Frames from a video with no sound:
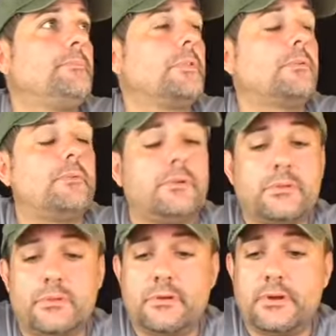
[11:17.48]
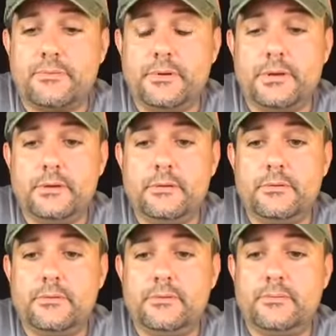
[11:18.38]
As far as the software
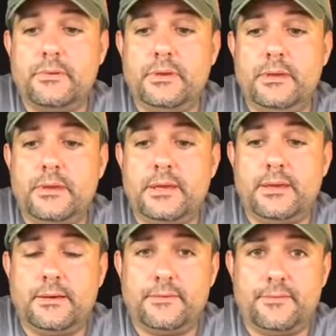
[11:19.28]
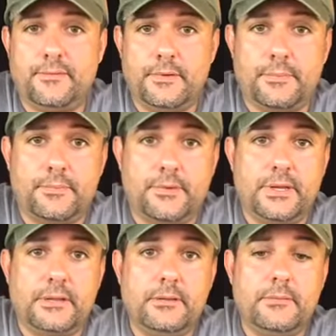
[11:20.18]
goes, we have
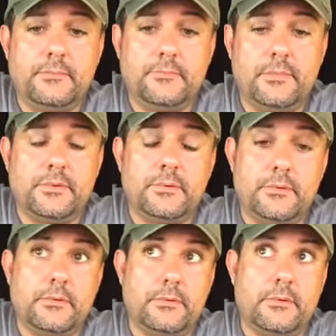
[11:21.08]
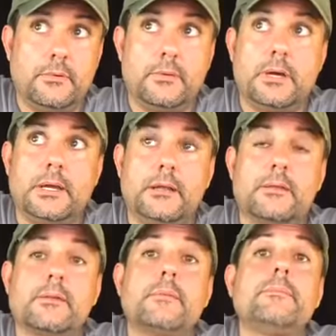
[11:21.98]
upgraded the whole line
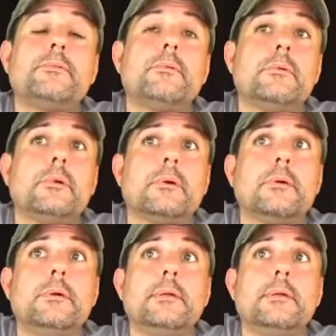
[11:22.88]
except for